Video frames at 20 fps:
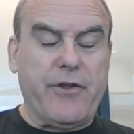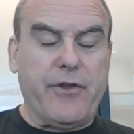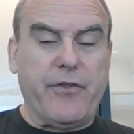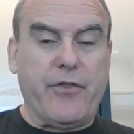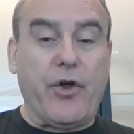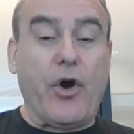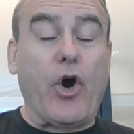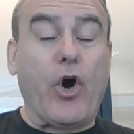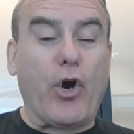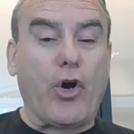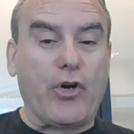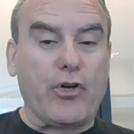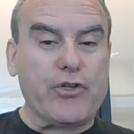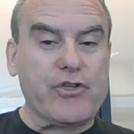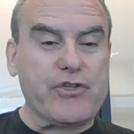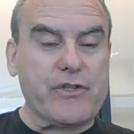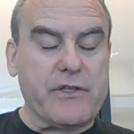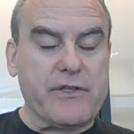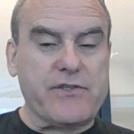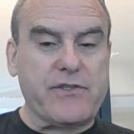
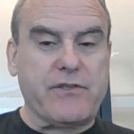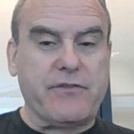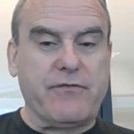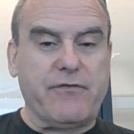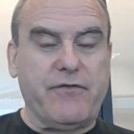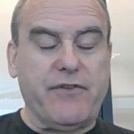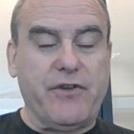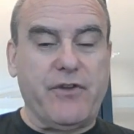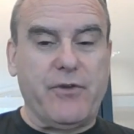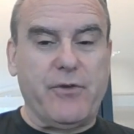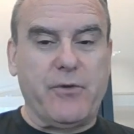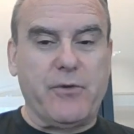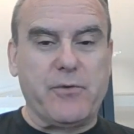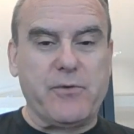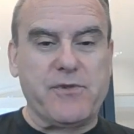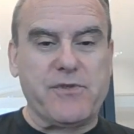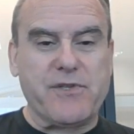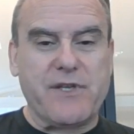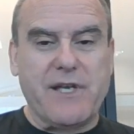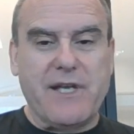harshest
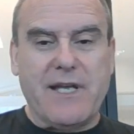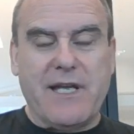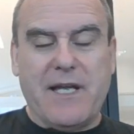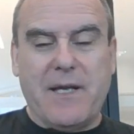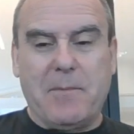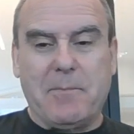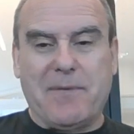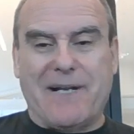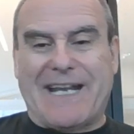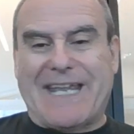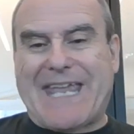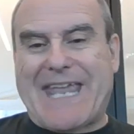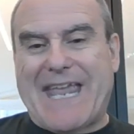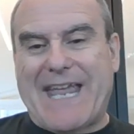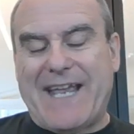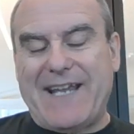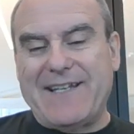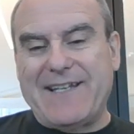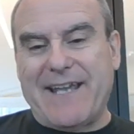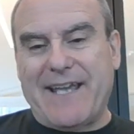views, but I
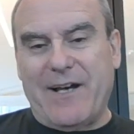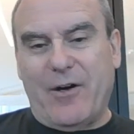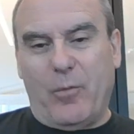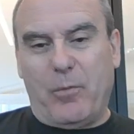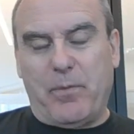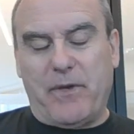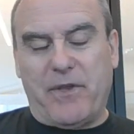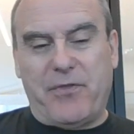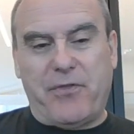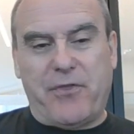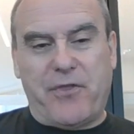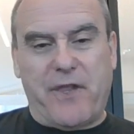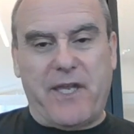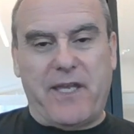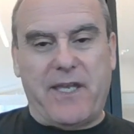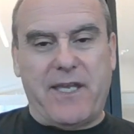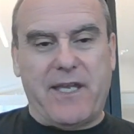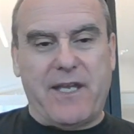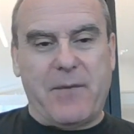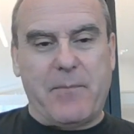can't help but
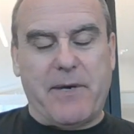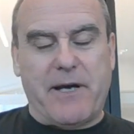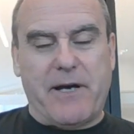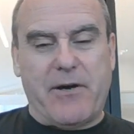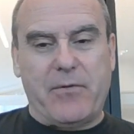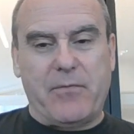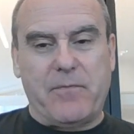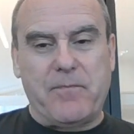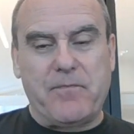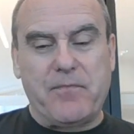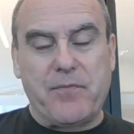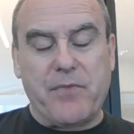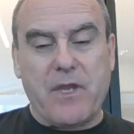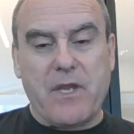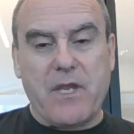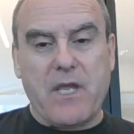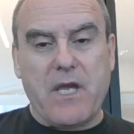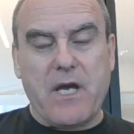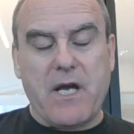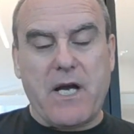thinking about
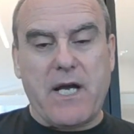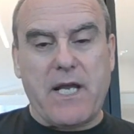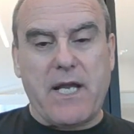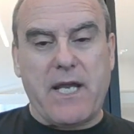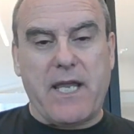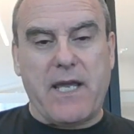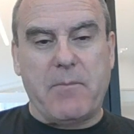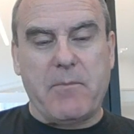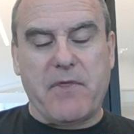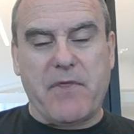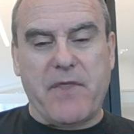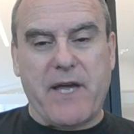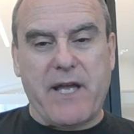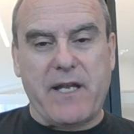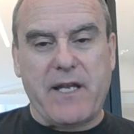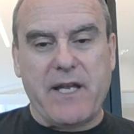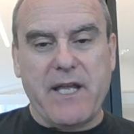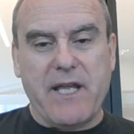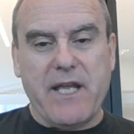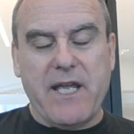him in that